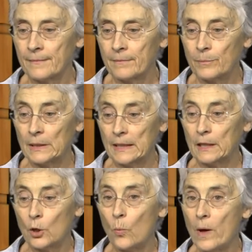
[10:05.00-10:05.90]

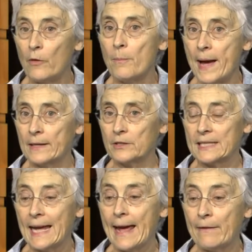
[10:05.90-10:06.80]
Political wealth matters
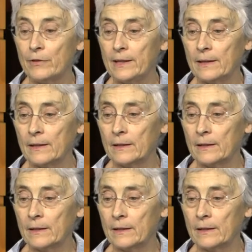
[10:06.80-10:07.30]
to everything.